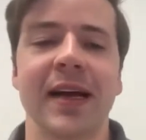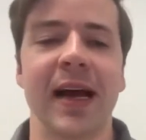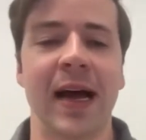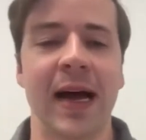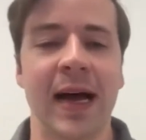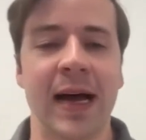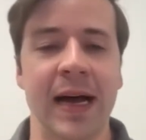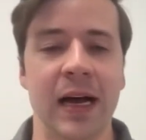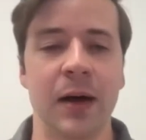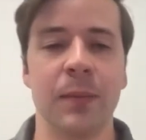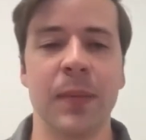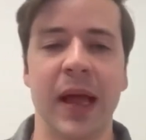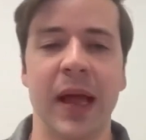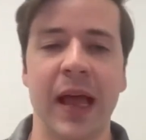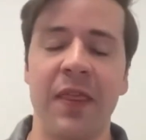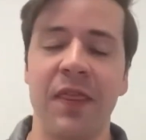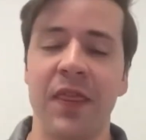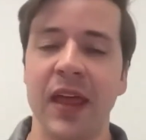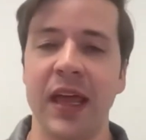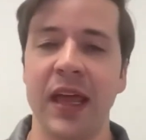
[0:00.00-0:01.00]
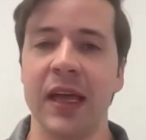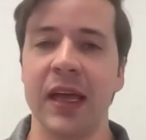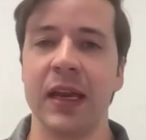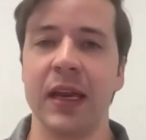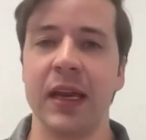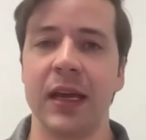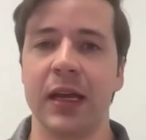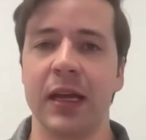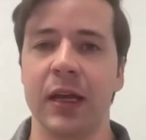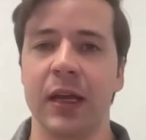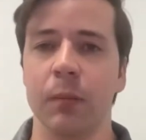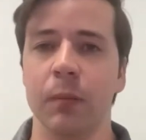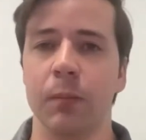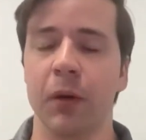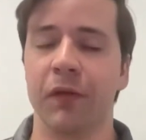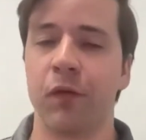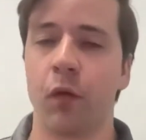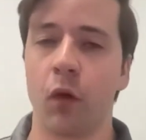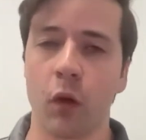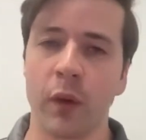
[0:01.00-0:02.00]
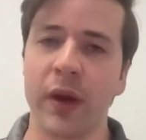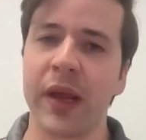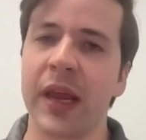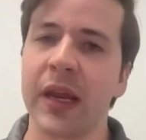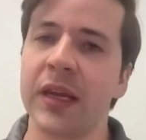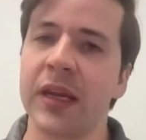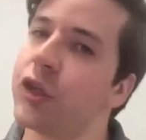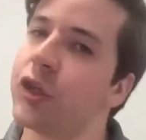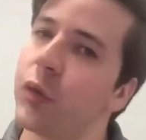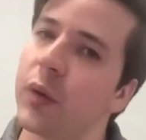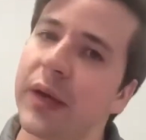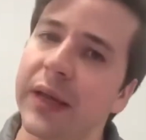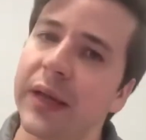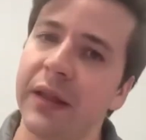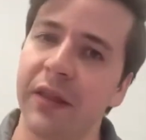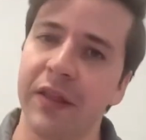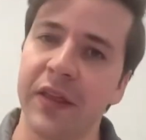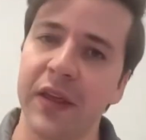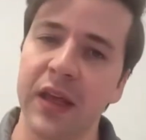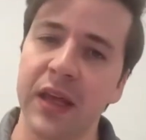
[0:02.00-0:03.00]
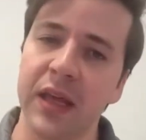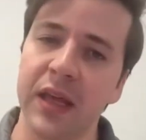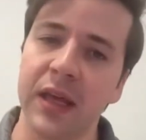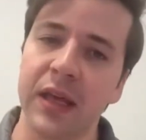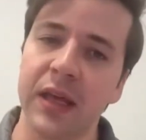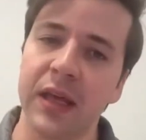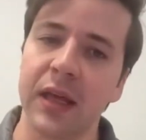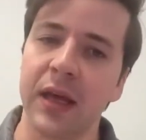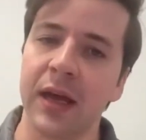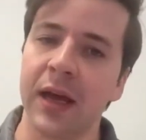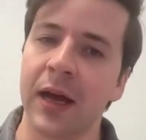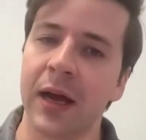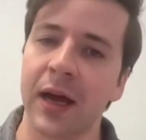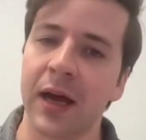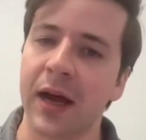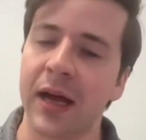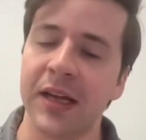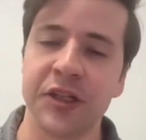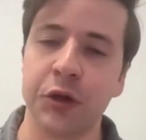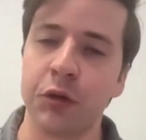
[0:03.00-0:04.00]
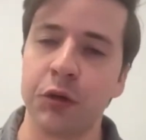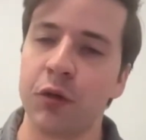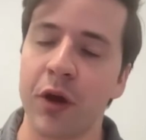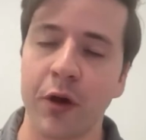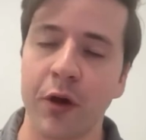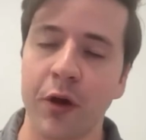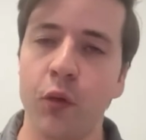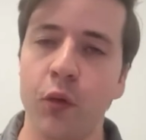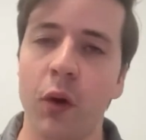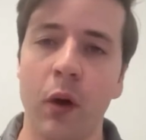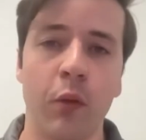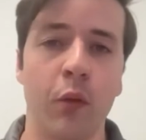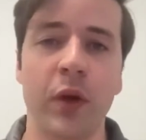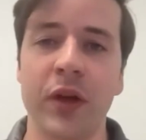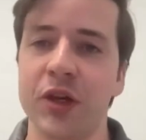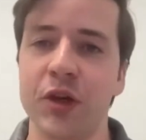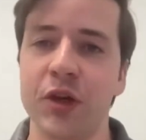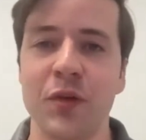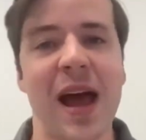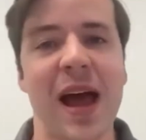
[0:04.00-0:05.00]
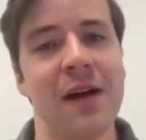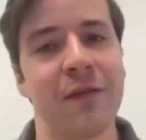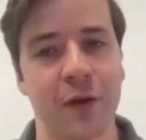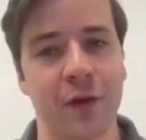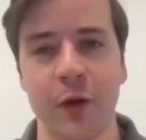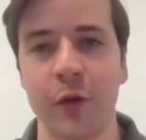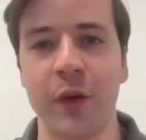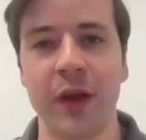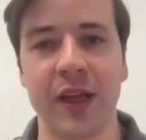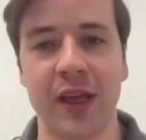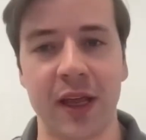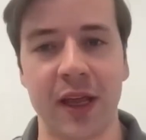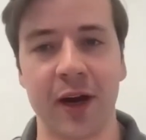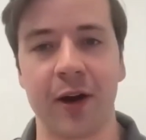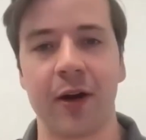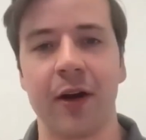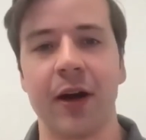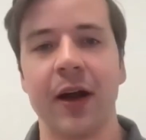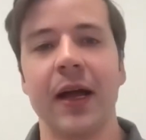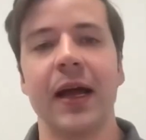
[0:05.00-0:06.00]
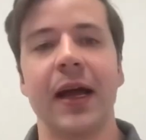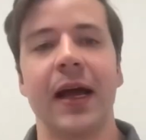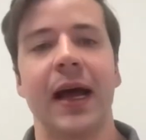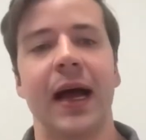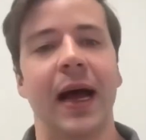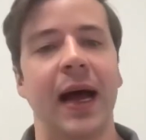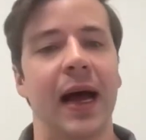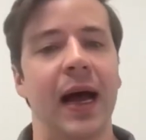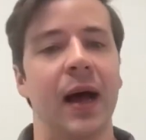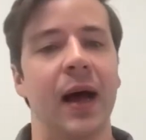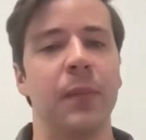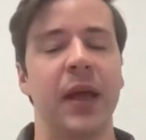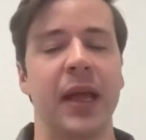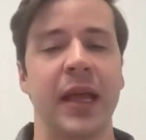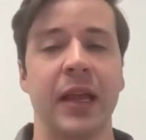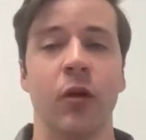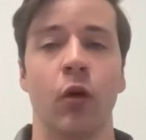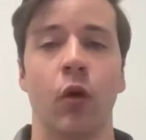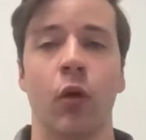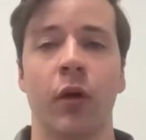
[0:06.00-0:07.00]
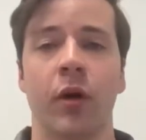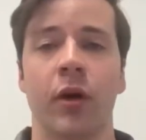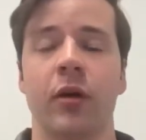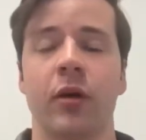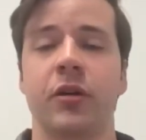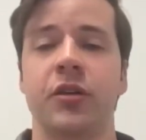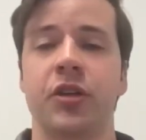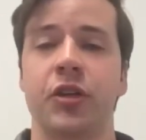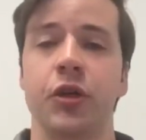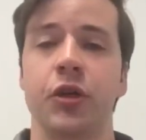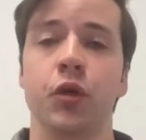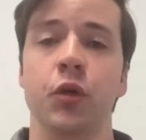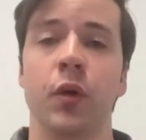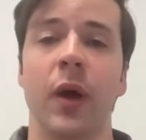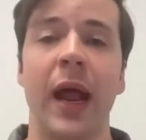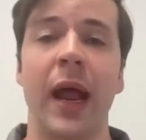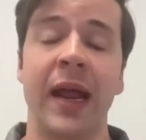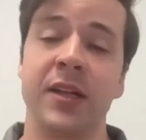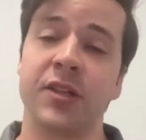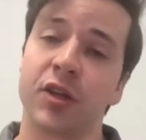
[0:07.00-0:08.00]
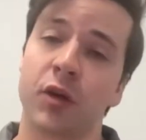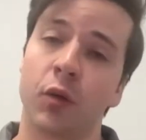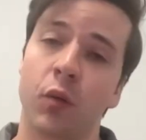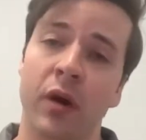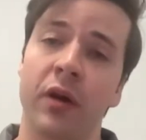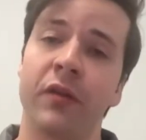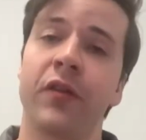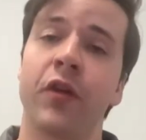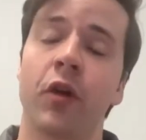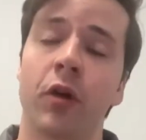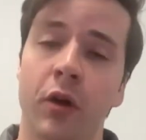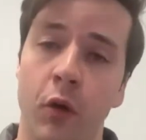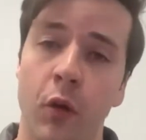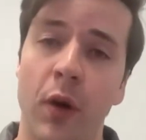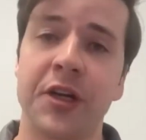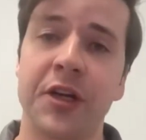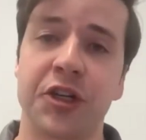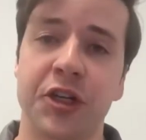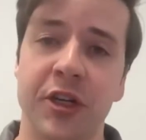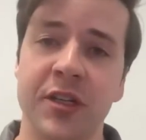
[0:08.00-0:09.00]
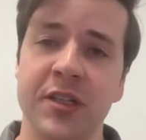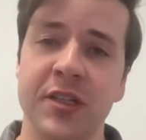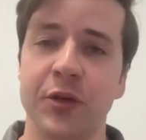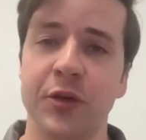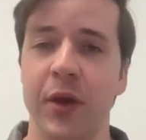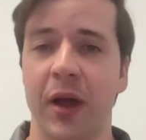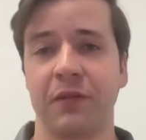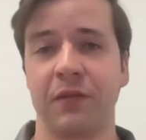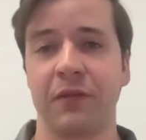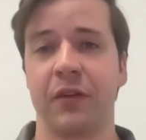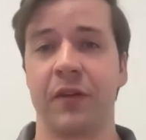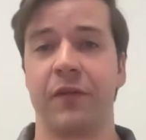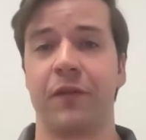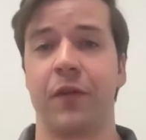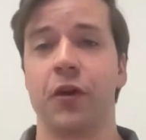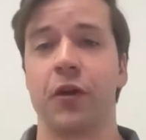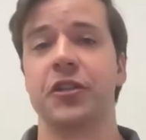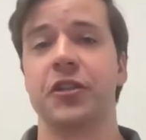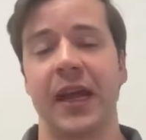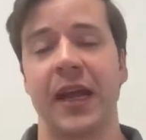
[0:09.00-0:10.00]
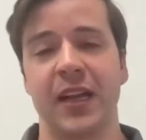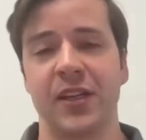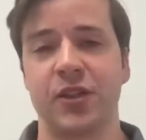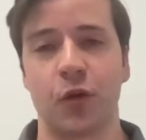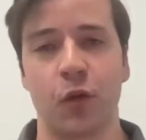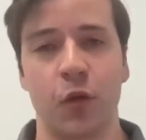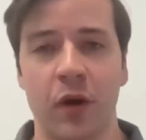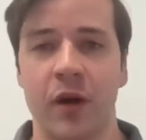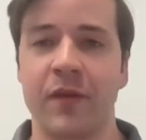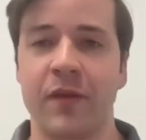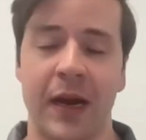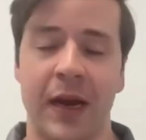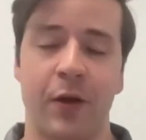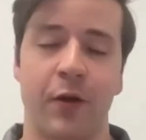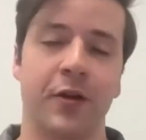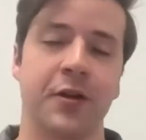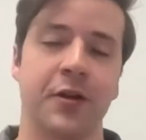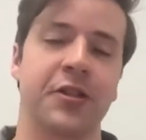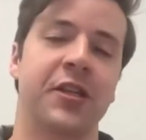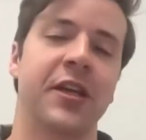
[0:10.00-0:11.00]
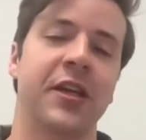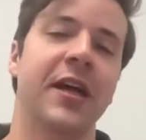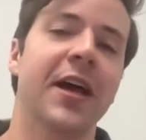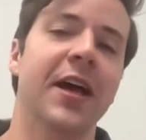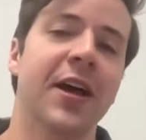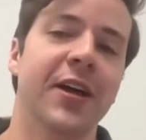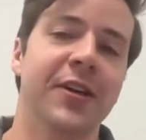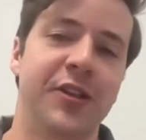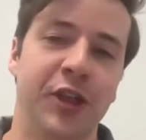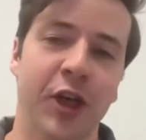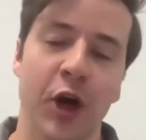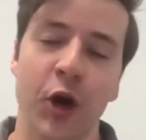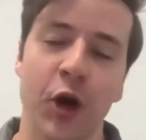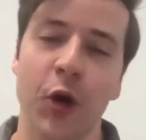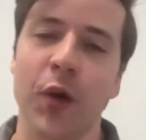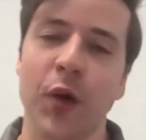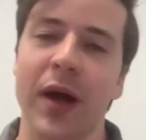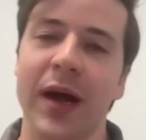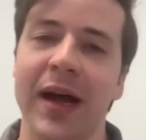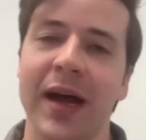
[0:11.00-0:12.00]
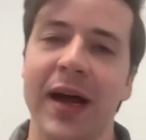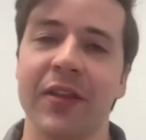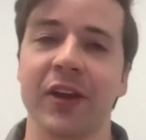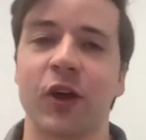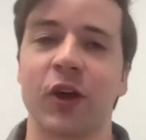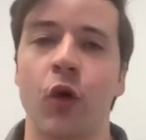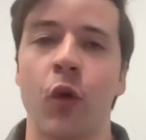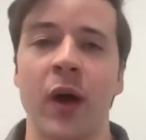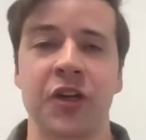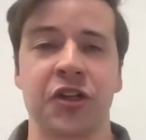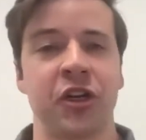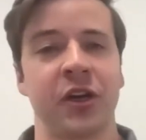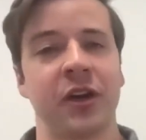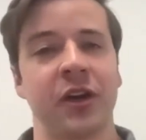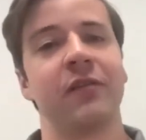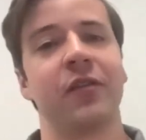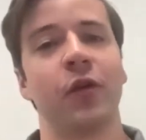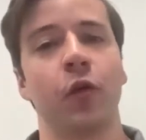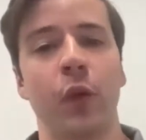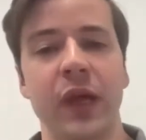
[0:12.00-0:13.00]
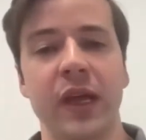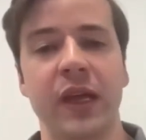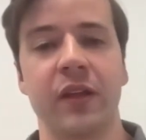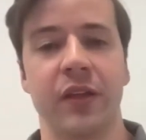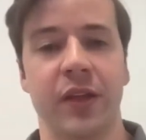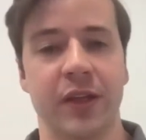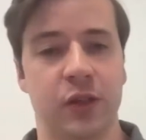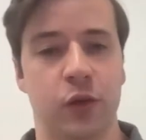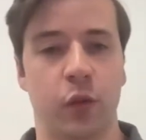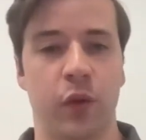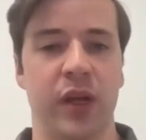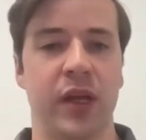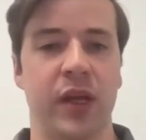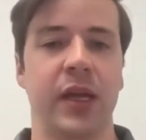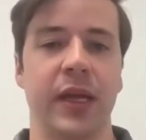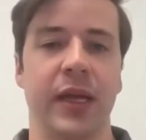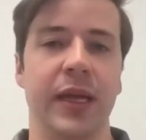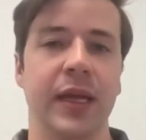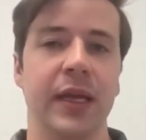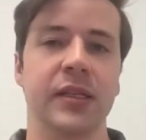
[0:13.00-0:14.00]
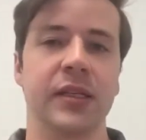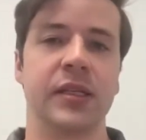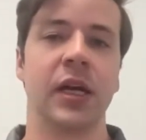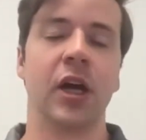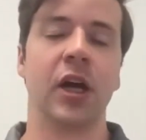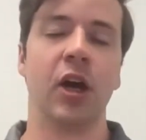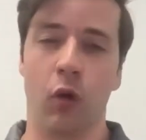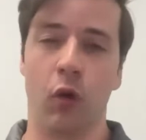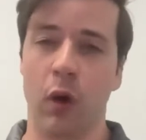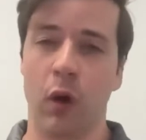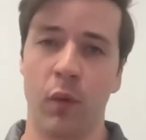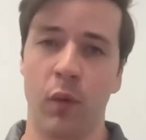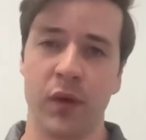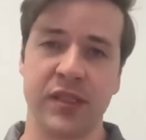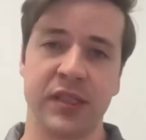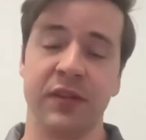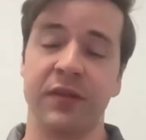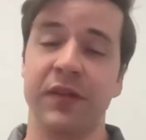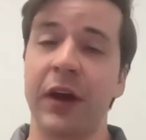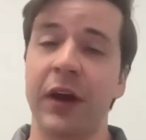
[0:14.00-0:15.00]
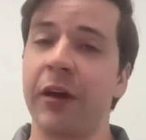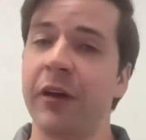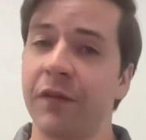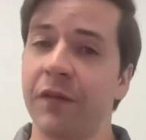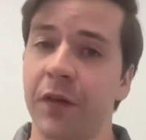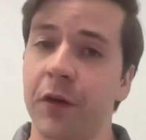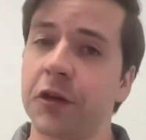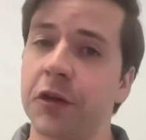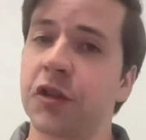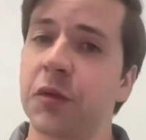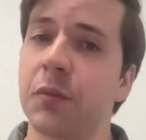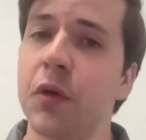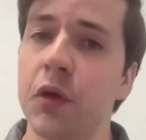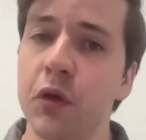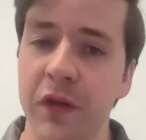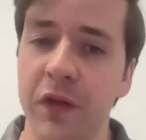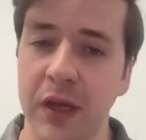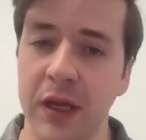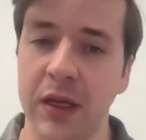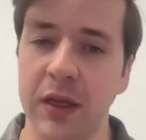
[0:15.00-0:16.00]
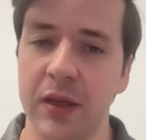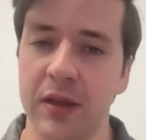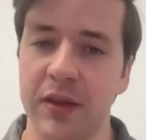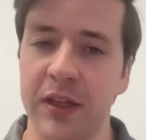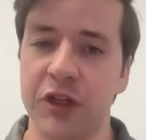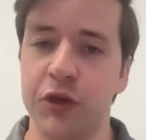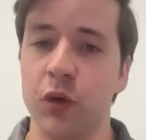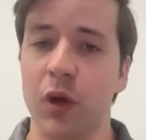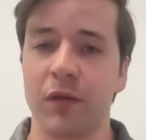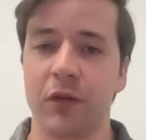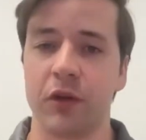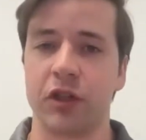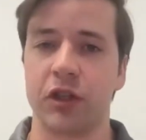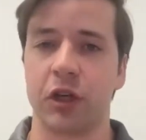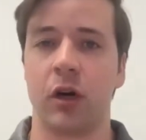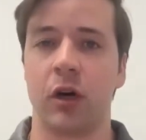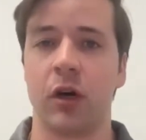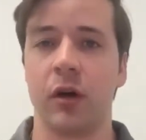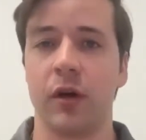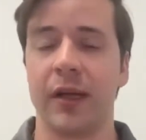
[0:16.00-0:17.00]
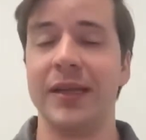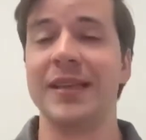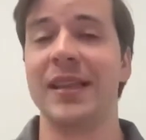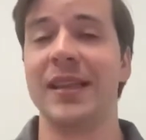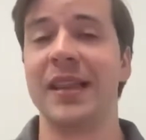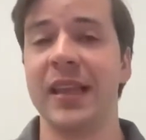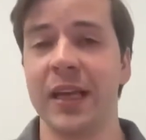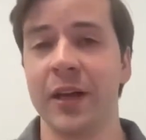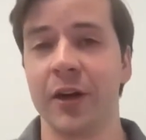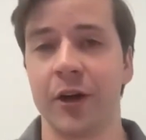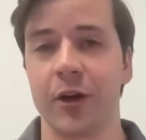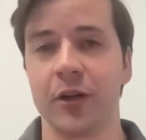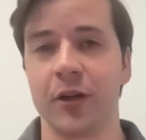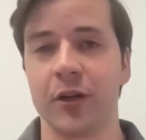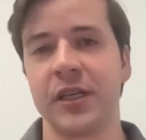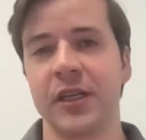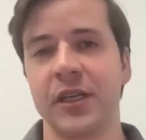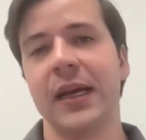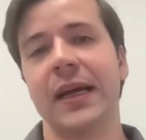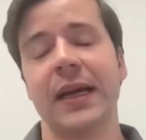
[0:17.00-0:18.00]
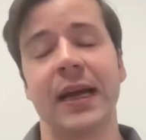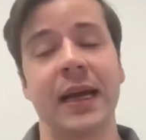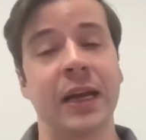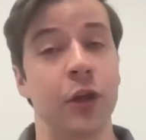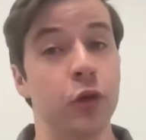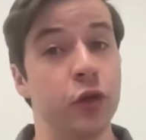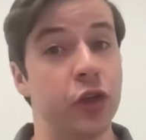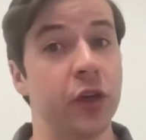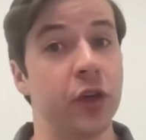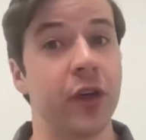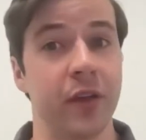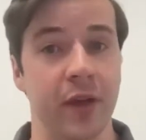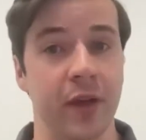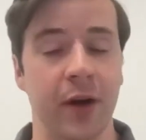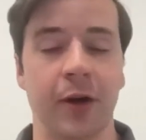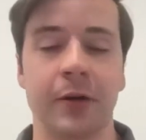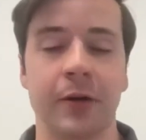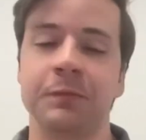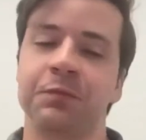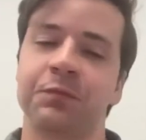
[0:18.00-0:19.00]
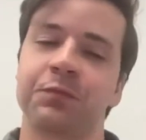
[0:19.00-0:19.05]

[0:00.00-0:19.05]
Um, and then before we get into it, the uh, as you know, what we do every week here um, in order to answer one of your questions, you have to first answer one of ours. So uh, the question of the week this week is what was the very first movie that you ever saw in theaters and who took you there?